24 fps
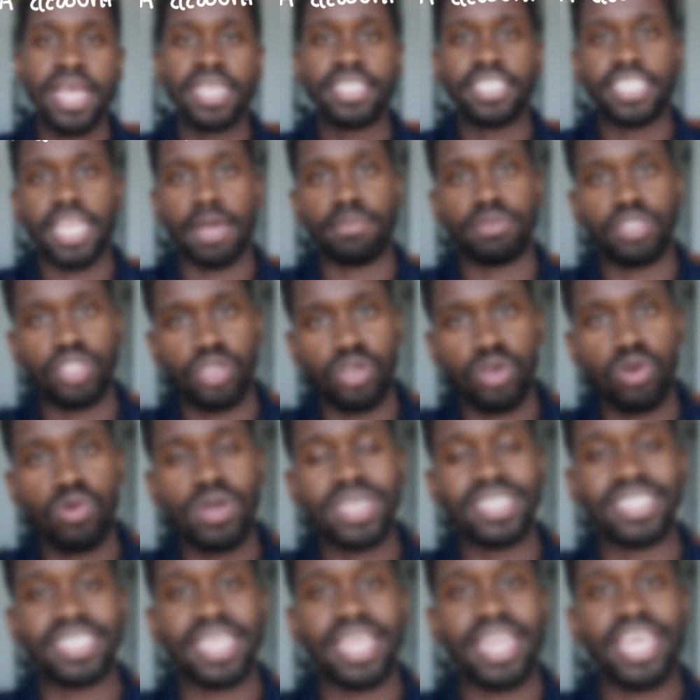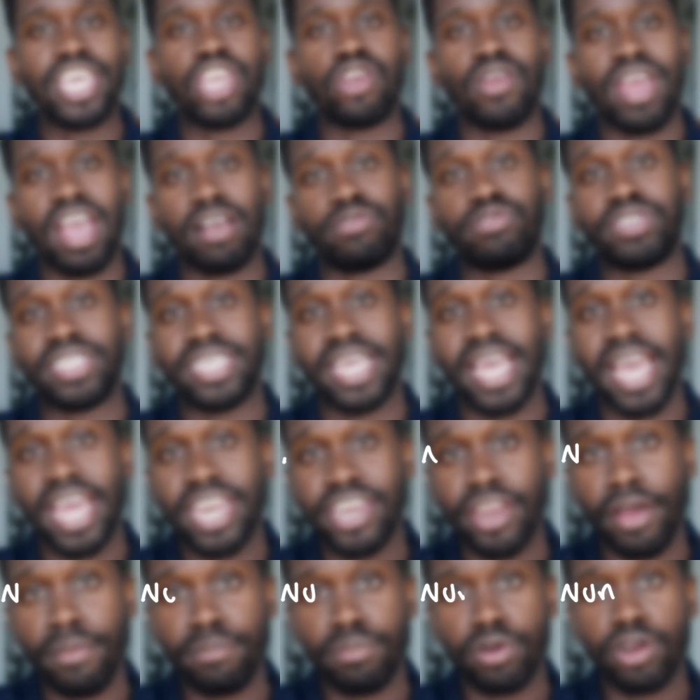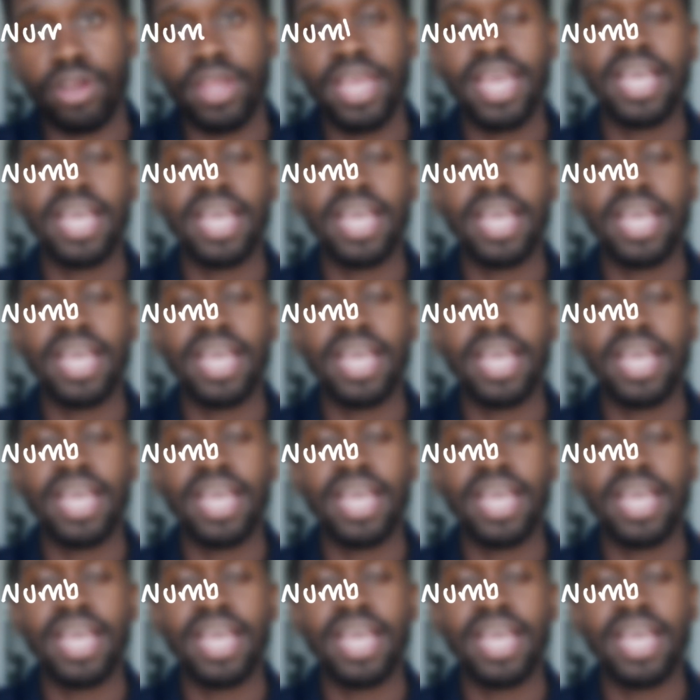Step two is getting your FTN number.